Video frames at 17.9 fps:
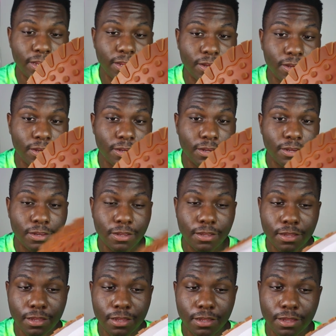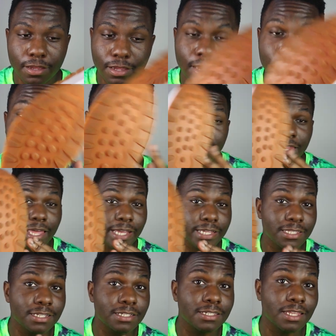here I
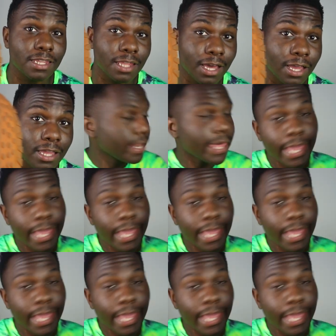like these a lot.